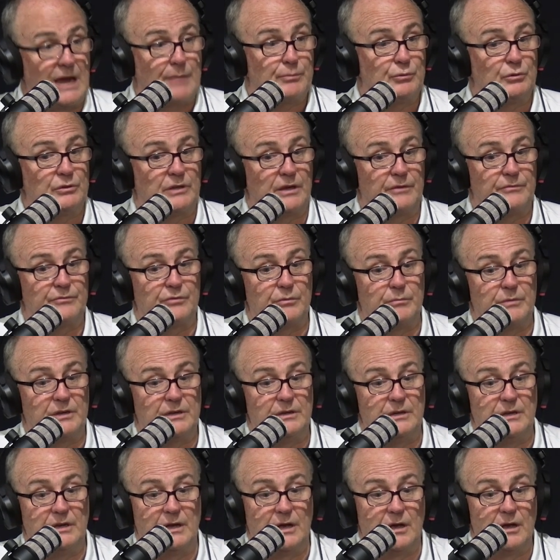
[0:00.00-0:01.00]
Kapil Dev from
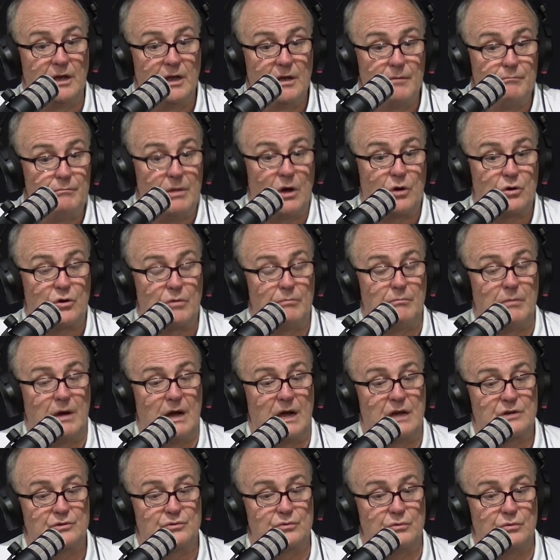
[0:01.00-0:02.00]
India, Malcolm
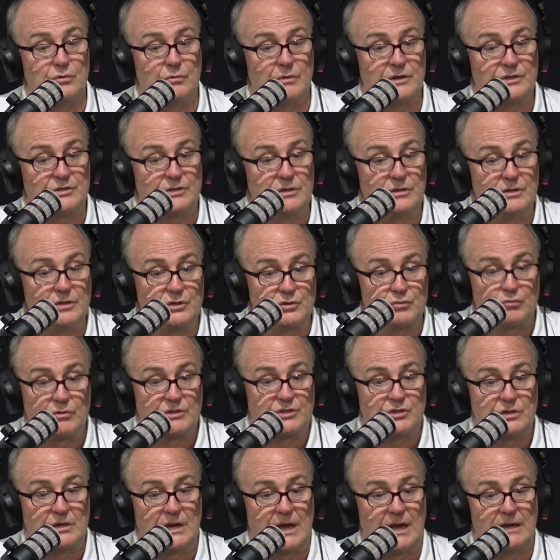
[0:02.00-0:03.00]
Marshall, the West Indies,
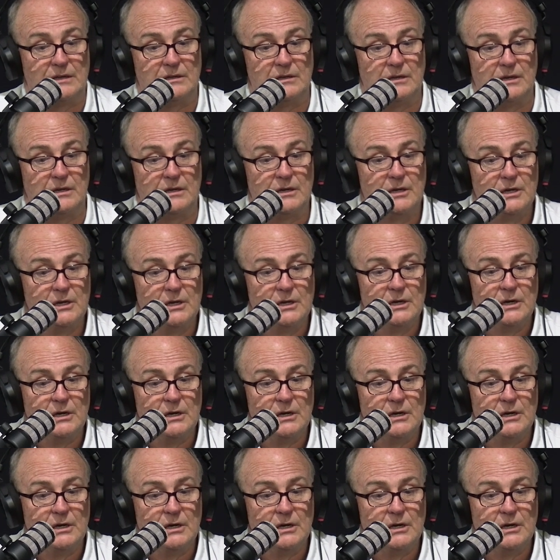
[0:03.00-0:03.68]
Richard Hadley,